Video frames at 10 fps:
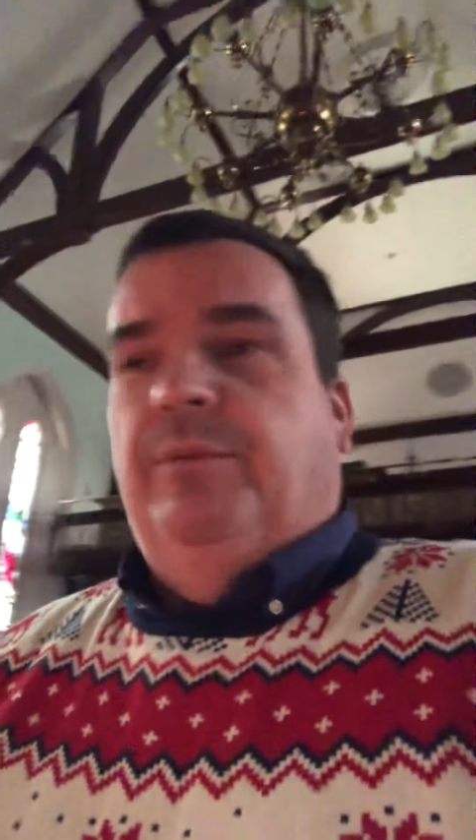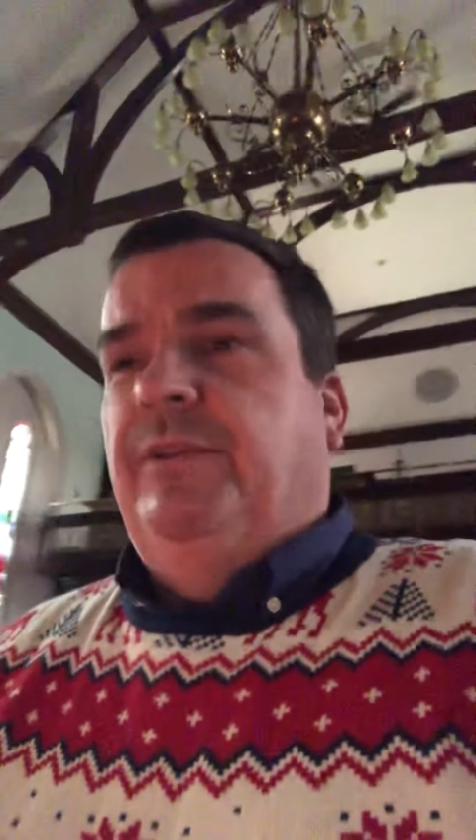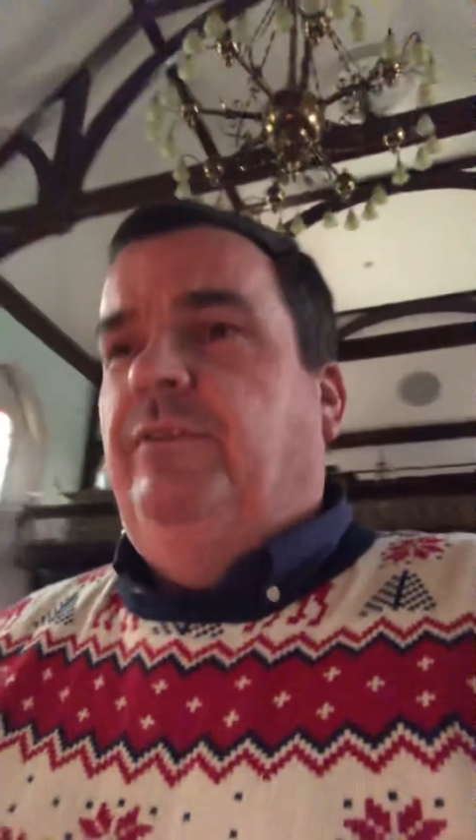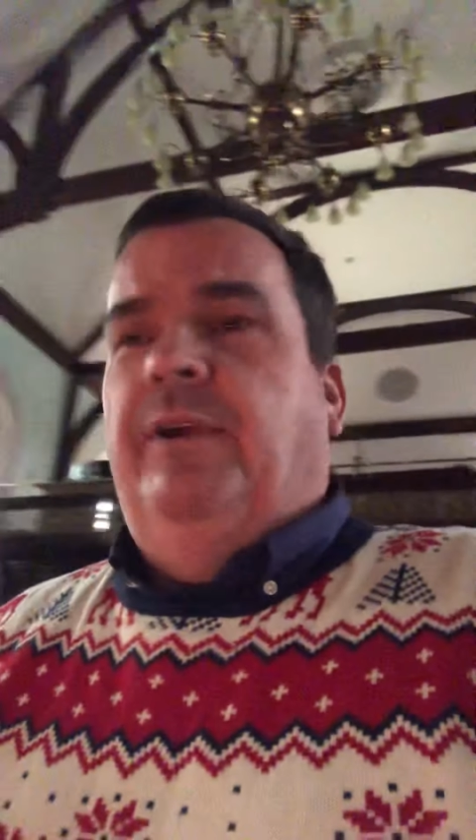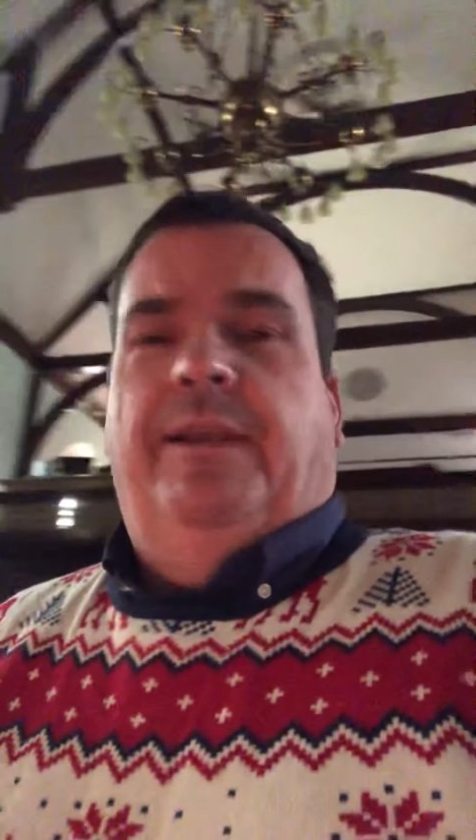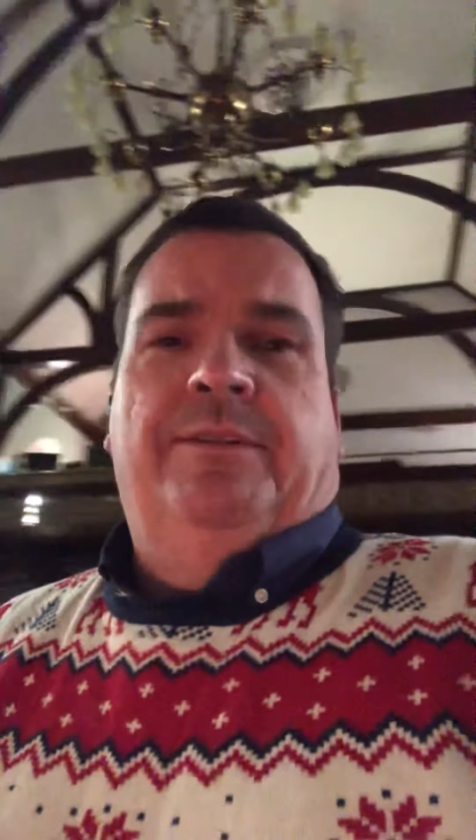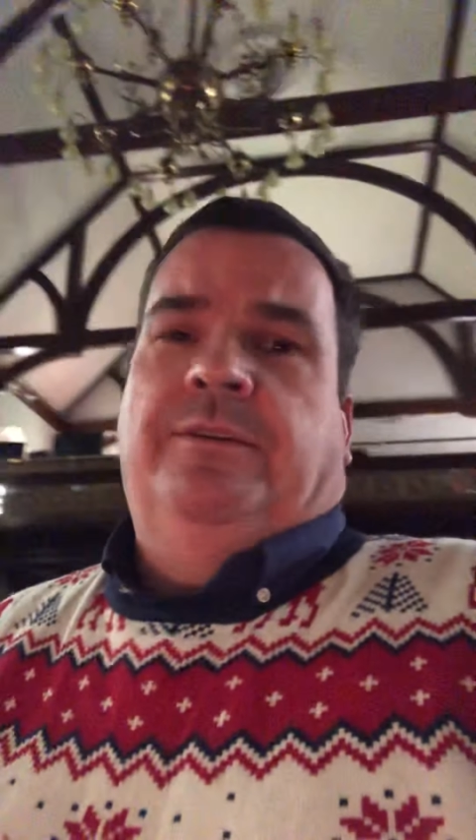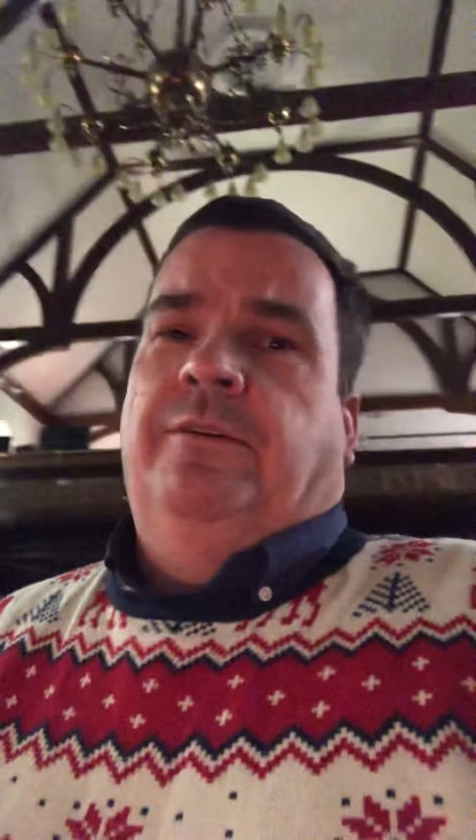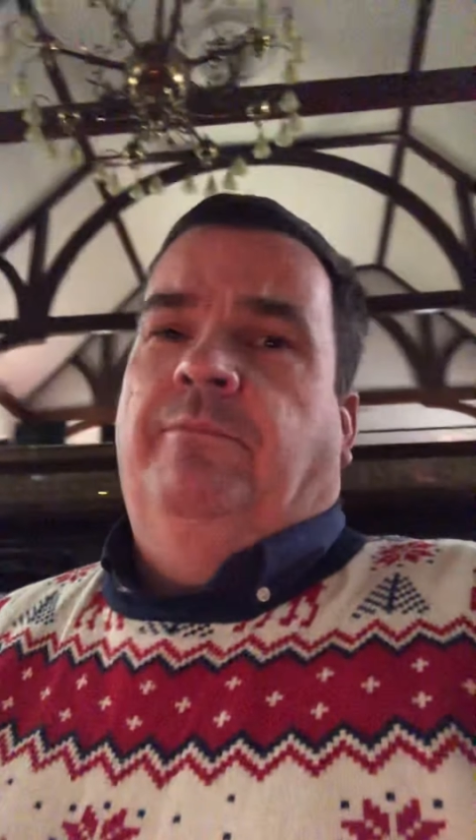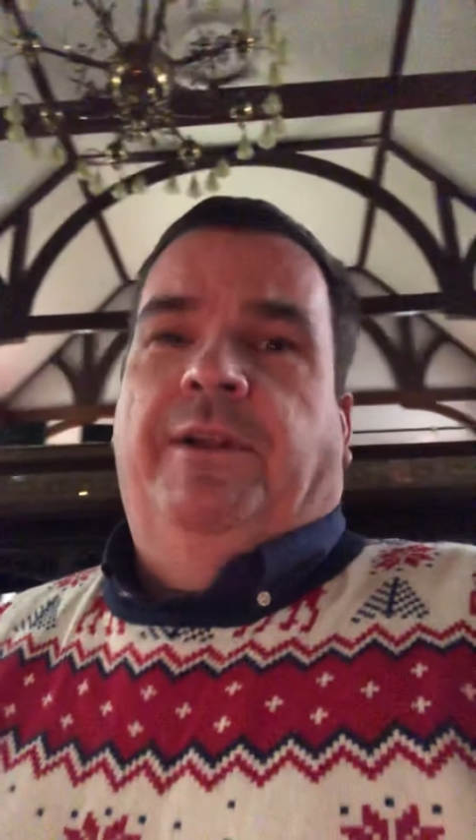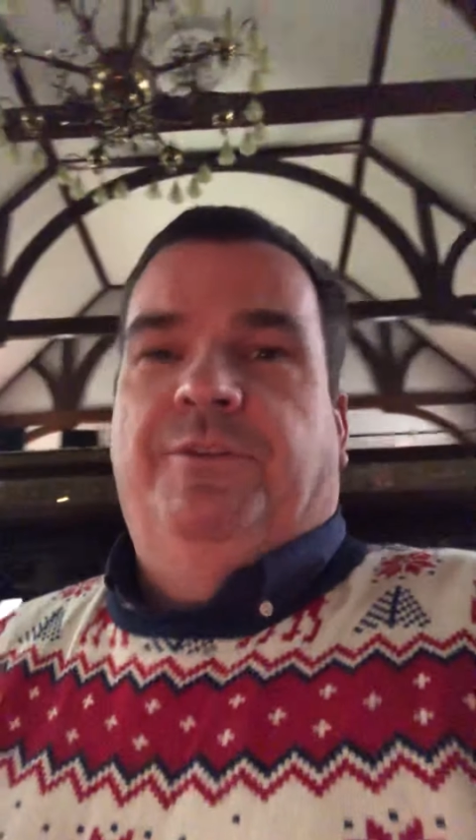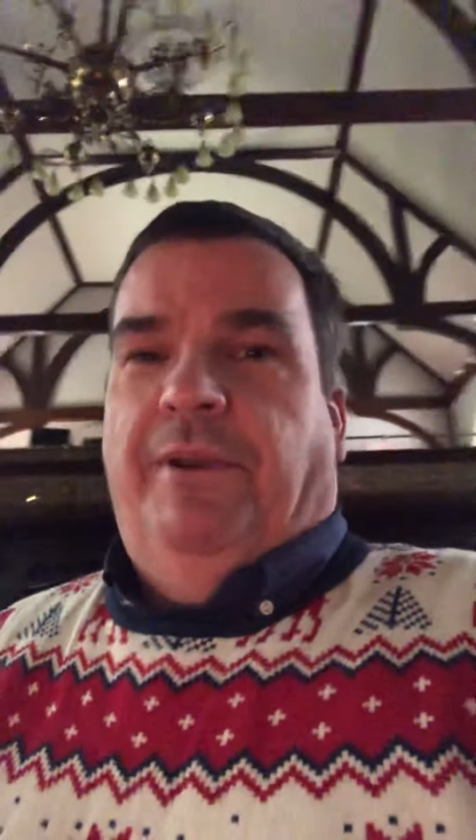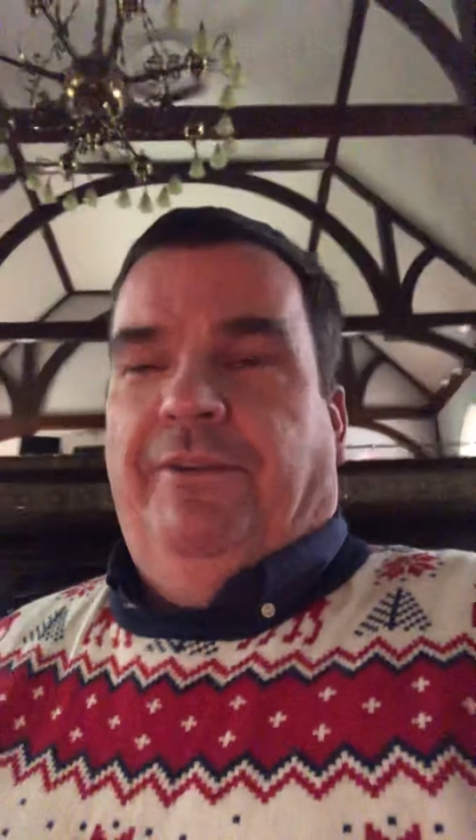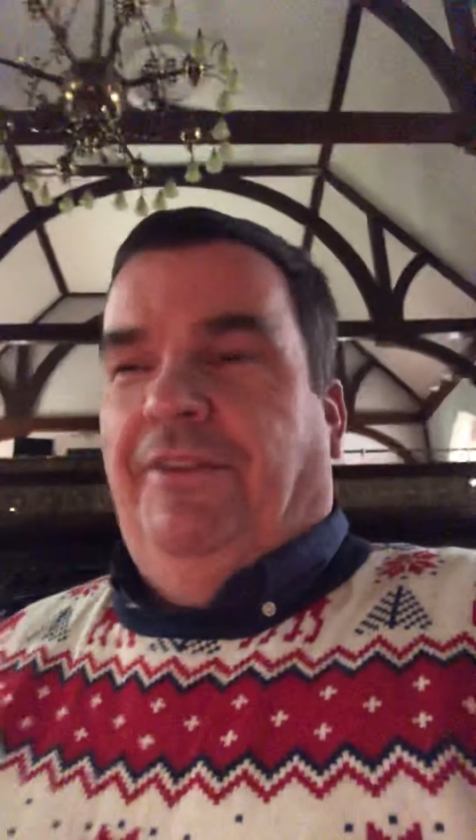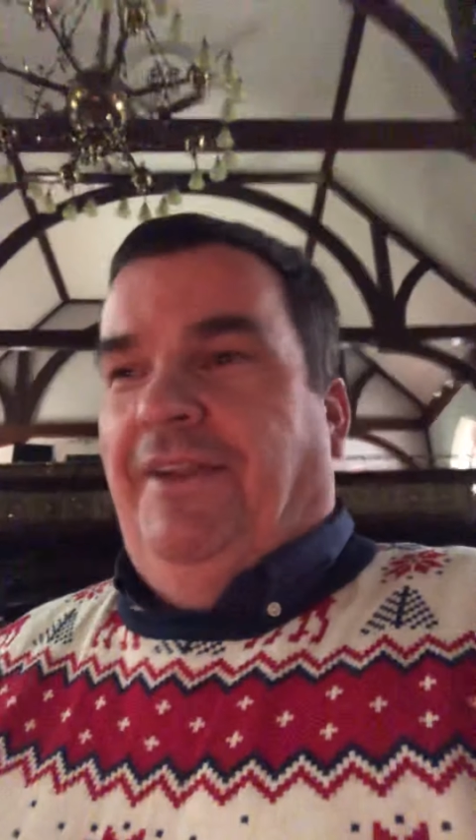but you guys are much
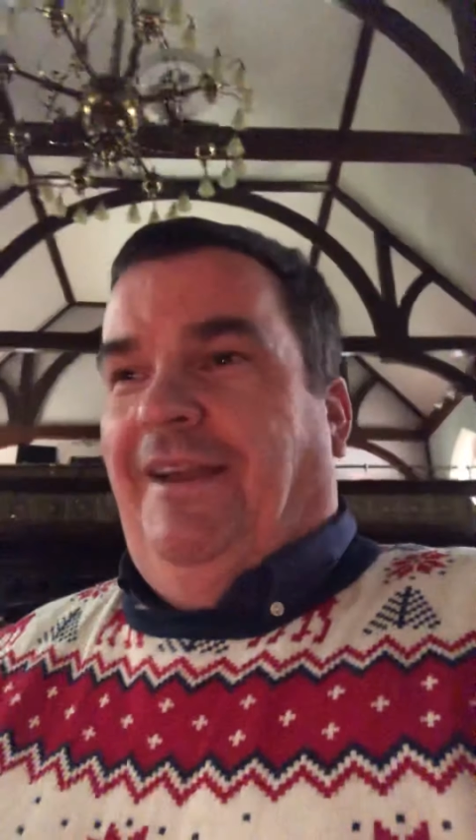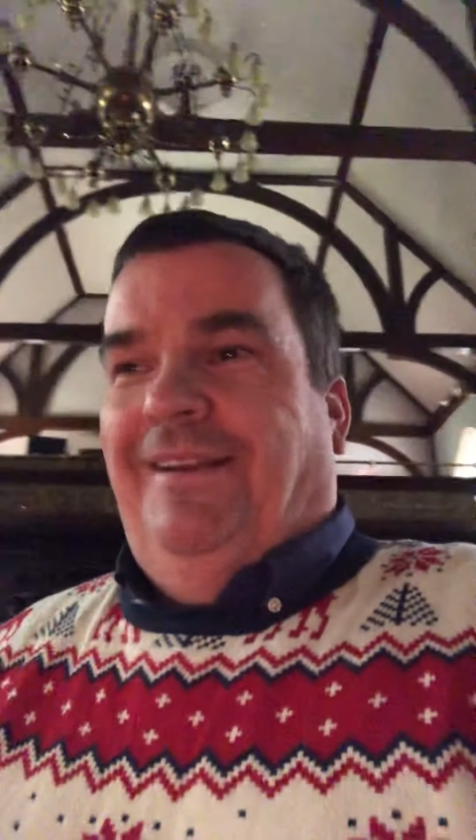better than I,